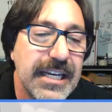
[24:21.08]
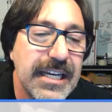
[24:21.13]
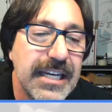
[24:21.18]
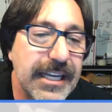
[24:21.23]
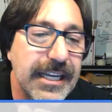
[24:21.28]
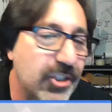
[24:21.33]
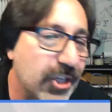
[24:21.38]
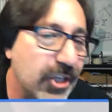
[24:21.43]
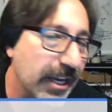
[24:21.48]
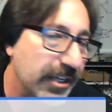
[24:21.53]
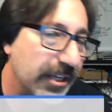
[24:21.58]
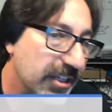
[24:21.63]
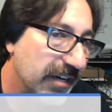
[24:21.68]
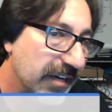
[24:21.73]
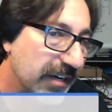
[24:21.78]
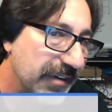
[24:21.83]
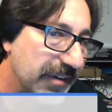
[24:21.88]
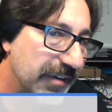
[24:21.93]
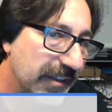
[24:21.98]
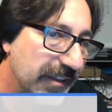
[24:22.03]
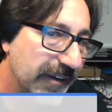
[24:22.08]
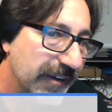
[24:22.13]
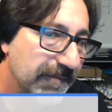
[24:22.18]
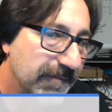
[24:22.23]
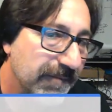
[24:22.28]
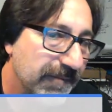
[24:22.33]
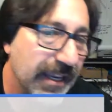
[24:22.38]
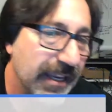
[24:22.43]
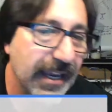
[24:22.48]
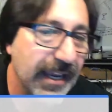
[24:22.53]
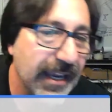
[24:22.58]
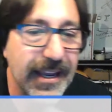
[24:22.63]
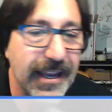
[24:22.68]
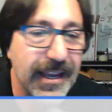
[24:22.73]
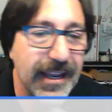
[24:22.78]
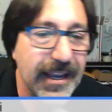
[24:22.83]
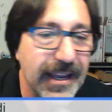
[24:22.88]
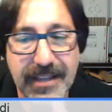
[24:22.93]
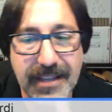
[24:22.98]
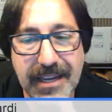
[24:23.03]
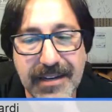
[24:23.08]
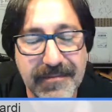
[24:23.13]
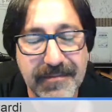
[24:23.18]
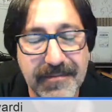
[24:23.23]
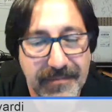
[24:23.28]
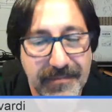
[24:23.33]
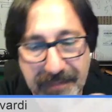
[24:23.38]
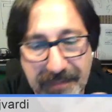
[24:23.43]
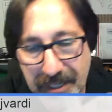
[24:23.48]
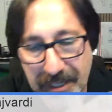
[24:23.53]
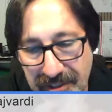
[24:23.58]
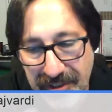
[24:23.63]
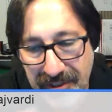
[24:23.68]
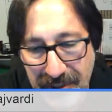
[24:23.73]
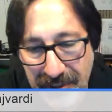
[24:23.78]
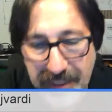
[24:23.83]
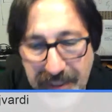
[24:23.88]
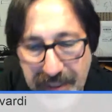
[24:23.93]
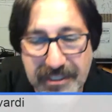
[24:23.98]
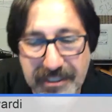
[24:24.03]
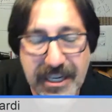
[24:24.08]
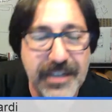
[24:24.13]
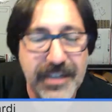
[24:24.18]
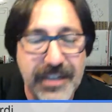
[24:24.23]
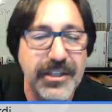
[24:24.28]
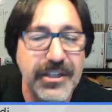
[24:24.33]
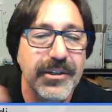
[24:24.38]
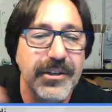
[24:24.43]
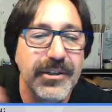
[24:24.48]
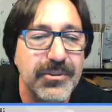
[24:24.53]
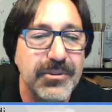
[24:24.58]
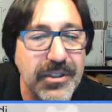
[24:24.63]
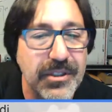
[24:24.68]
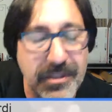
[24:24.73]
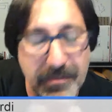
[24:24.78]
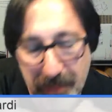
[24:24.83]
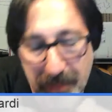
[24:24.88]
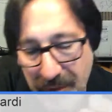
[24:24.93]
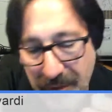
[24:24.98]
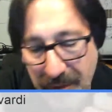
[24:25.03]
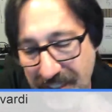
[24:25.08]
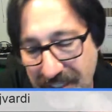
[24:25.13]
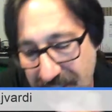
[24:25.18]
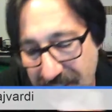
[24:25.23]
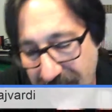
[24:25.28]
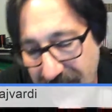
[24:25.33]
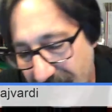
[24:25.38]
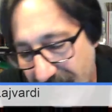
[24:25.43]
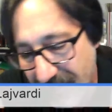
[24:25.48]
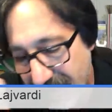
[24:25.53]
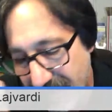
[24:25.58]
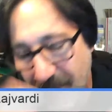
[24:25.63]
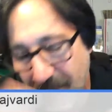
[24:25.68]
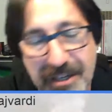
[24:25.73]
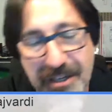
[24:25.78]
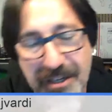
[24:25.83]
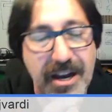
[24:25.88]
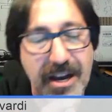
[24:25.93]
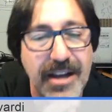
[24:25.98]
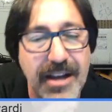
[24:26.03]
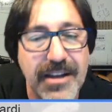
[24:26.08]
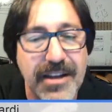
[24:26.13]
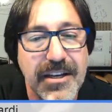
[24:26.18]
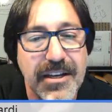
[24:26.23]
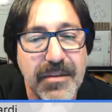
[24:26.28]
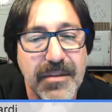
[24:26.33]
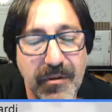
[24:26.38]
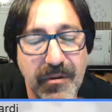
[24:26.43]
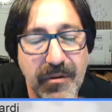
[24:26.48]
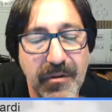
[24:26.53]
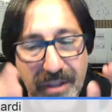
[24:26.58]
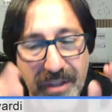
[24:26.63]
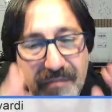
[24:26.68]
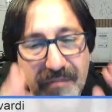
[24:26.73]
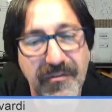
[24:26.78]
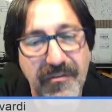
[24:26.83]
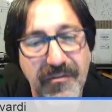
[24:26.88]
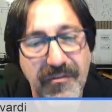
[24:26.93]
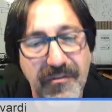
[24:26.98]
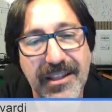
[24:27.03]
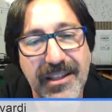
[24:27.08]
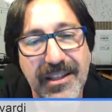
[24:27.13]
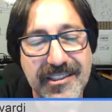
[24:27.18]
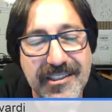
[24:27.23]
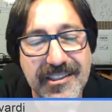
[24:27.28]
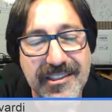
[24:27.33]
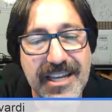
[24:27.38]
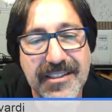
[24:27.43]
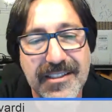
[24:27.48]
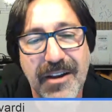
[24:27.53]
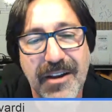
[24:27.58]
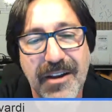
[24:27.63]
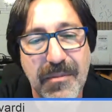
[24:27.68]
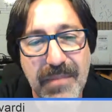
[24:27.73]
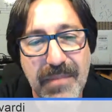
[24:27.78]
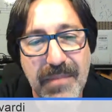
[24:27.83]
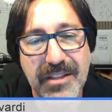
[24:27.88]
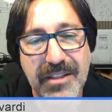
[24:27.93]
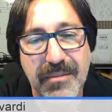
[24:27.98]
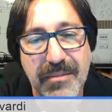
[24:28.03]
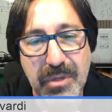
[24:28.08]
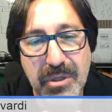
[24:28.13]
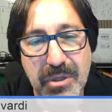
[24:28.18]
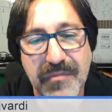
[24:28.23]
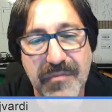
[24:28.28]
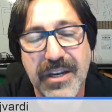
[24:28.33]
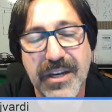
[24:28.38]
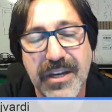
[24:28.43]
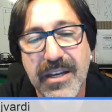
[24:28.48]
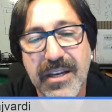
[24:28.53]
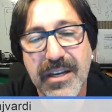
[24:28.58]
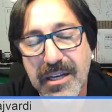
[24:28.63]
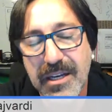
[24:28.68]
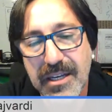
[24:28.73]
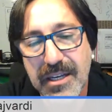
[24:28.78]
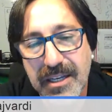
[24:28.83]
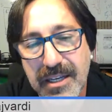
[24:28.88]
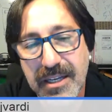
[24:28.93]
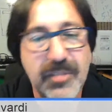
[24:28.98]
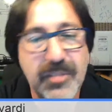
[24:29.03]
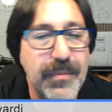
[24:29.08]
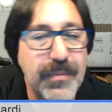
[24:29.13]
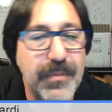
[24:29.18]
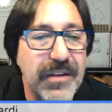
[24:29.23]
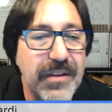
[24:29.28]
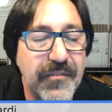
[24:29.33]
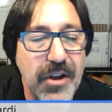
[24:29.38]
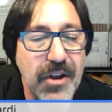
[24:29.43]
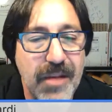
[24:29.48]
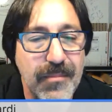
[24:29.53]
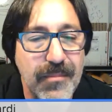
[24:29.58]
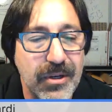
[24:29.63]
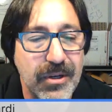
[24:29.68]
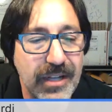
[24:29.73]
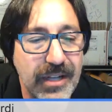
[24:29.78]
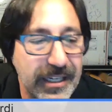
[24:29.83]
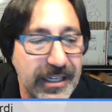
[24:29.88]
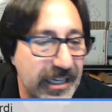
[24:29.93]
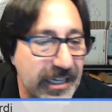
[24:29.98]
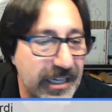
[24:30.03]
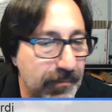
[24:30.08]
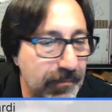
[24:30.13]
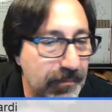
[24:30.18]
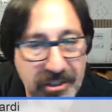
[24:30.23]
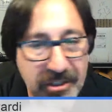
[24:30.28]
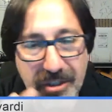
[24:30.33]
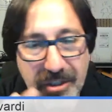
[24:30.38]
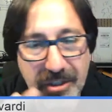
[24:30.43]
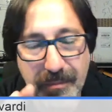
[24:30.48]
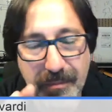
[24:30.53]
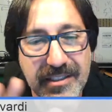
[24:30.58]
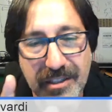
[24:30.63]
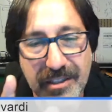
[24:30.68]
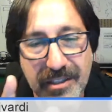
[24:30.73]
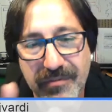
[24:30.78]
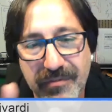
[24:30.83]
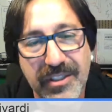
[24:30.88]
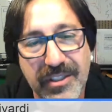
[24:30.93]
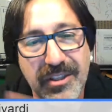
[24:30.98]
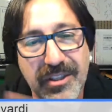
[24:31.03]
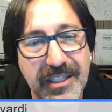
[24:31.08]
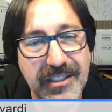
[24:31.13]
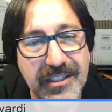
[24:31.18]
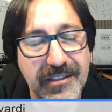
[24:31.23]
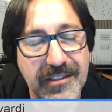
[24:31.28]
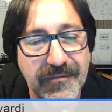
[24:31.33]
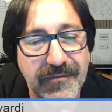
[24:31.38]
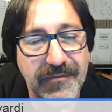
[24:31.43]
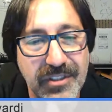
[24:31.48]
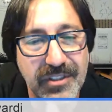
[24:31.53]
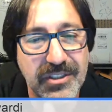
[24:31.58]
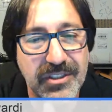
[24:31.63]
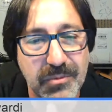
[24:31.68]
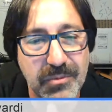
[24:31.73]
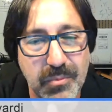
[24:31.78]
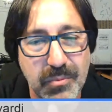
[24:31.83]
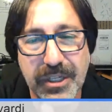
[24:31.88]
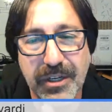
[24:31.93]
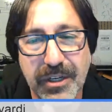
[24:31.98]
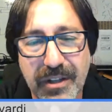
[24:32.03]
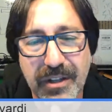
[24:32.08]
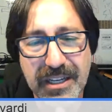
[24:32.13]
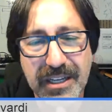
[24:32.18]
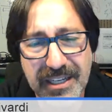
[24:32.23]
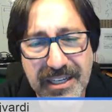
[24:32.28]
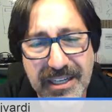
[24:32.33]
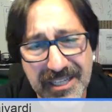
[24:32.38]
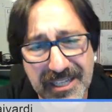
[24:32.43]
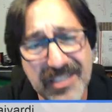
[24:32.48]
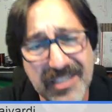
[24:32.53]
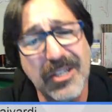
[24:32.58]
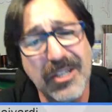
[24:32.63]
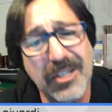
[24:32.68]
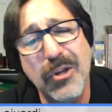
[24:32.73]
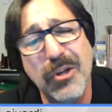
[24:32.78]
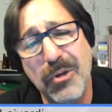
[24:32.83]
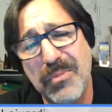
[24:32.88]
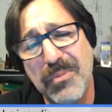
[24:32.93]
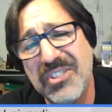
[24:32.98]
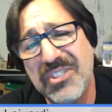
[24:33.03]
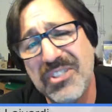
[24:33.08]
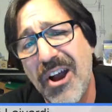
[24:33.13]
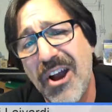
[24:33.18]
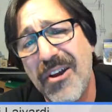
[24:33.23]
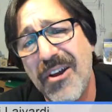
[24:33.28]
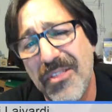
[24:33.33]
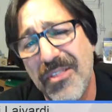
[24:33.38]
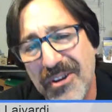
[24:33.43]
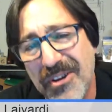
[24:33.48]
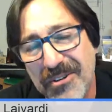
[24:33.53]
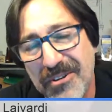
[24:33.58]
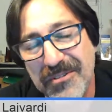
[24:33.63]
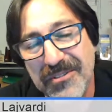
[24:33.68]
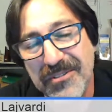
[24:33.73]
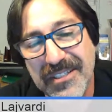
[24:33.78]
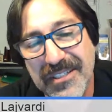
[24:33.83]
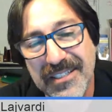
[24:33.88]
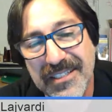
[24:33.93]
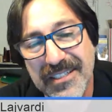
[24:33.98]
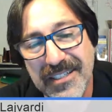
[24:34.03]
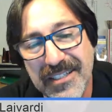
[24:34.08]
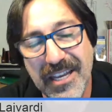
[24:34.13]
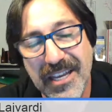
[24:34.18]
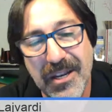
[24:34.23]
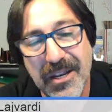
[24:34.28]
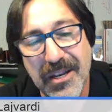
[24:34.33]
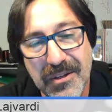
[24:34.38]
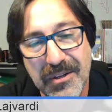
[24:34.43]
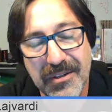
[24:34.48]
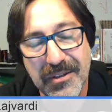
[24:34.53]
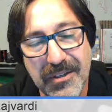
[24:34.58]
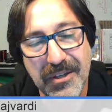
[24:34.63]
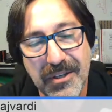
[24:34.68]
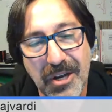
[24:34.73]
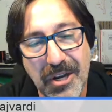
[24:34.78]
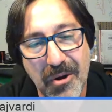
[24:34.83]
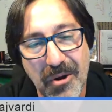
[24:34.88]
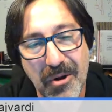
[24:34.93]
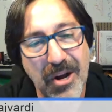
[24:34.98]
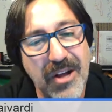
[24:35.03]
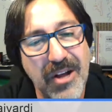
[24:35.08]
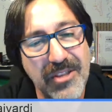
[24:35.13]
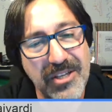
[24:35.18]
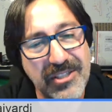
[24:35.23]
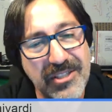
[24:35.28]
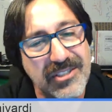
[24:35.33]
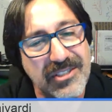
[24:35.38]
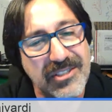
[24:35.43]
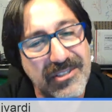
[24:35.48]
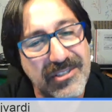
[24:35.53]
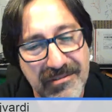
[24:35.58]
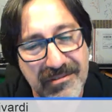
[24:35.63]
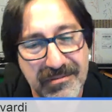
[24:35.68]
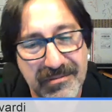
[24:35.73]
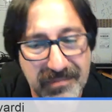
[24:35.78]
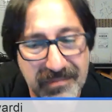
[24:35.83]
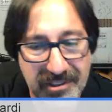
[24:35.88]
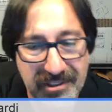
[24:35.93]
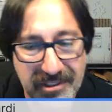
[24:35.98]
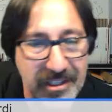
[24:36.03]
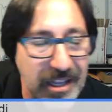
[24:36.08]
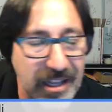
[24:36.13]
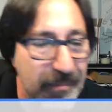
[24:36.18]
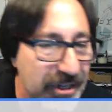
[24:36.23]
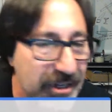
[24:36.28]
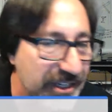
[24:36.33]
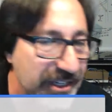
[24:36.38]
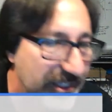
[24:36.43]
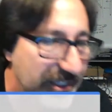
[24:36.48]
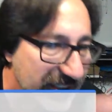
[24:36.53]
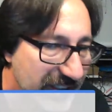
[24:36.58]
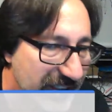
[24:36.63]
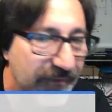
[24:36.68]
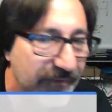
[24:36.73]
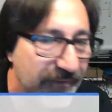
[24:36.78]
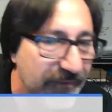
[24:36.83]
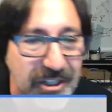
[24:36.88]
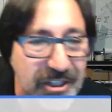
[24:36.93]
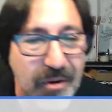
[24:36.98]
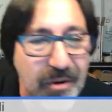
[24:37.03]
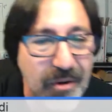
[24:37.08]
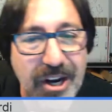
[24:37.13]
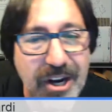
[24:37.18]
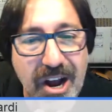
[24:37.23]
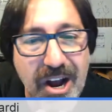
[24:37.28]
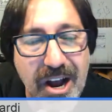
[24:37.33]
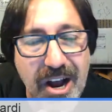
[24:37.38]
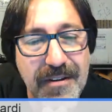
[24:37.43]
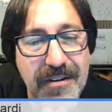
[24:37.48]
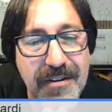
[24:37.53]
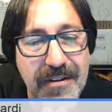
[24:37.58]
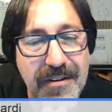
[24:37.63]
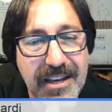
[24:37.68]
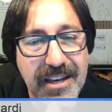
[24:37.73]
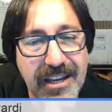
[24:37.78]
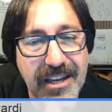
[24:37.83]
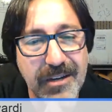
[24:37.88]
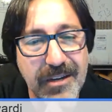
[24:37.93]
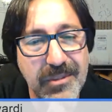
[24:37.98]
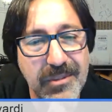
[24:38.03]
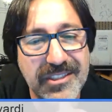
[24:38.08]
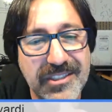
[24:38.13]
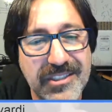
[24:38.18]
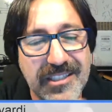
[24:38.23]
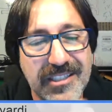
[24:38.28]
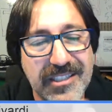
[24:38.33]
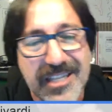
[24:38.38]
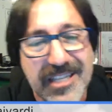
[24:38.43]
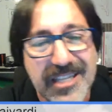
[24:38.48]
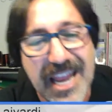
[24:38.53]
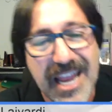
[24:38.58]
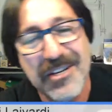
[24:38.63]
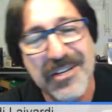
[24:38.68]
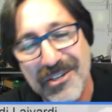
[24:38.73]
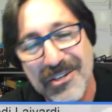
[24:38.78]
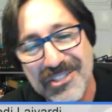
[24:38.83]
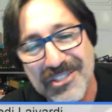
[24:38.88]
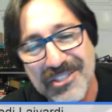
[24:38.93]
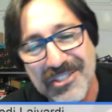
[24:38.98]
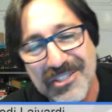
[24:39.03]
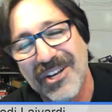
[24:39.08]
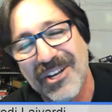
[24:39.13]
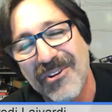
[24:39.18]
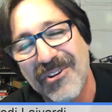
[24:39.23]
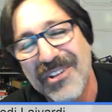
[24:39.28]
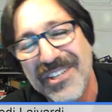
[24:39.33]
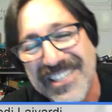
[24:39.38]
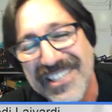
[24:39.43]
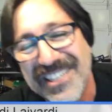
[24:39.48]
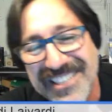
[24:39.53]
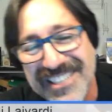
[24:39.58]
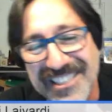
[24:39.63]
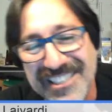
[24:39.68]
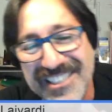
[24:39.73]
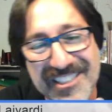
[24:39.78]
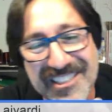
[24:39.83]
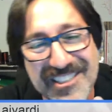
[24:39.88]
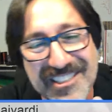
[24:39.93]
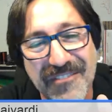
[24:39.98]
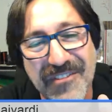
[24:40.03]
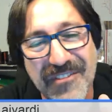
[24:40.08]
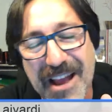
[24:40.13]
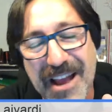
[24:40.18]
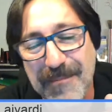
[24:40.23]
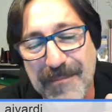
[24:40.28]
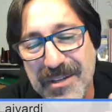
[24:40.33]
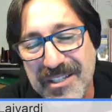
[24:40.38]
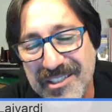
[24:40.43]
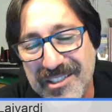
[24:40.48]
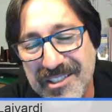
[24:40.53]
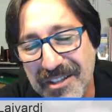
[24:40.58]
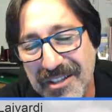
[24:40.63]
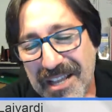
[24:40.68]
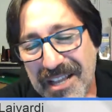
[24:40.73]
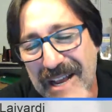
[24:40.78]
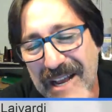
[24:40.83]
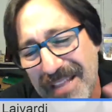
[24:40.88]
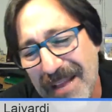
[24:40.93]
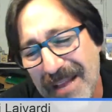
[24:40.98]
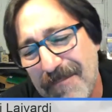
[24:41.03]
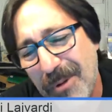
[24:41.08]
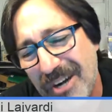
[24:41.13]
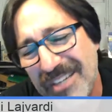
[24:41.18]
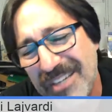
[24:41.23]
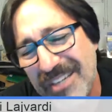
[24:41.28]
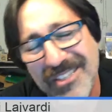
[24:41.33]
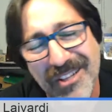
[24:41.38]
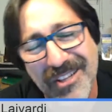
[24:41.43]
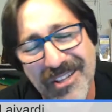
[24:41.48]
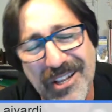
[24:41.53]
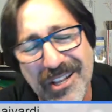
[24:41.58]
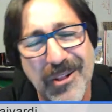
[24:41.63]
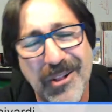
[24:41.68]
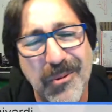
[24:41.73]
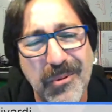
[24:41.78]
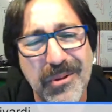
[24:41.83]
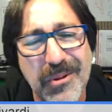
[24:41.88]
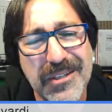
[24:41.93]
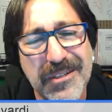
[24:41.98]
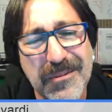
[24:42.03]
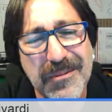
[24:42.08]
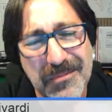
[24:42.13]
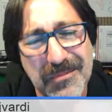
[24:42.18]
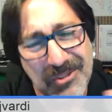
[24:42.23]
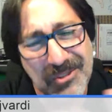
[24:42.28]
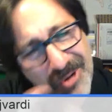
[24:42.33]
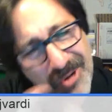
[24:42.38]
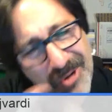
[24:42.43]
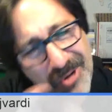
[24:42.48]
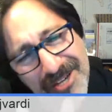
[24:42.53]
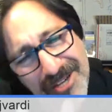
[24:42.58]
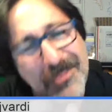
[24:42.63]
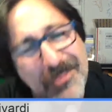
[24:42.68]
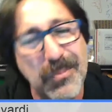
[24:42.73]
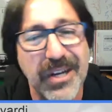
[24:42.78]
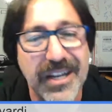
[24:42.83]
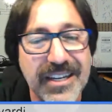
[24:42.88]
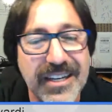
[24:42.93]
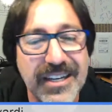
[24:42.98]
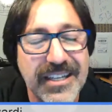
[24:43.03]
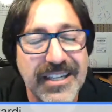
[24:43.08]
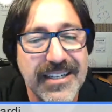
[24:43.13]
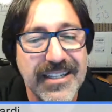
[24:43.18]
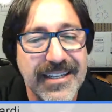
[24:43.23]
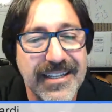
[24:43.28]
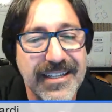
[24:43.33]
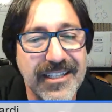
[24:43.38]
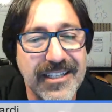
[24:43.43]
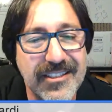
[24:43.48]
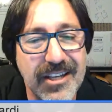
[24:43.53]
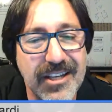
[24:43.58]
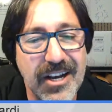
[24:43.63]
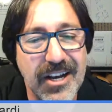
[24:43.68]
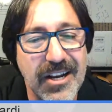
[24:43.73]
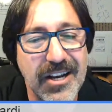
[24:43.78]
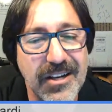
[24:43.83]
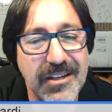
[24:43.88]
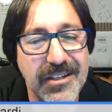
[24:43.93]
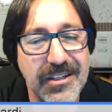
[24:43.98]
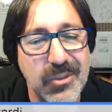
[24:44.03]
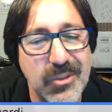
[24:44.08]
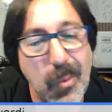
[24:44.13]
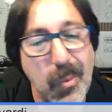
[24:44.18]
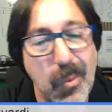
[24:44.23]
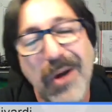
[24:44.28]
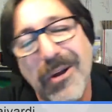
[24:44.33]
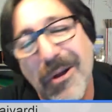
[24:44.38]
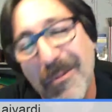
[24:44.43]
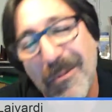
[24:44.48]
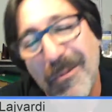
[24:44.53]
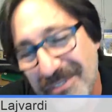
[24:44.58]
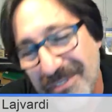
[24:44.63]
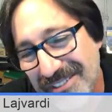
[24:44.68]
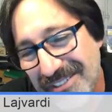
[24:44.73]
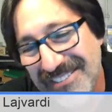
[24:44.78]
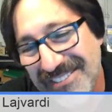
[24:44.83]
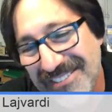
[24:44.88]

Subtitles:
it changed everything. And then the ensuing 10 years with the movie deals and whatnot, before they finally sat down and made the movie, it's been phenomenal. I keep pinching myself to think if this is real. It is a little bizarre, though, that all this celebrity stuff is going on, and it's 10 years ago that this stuff happened. So that part's a little strange, but it's welcomed.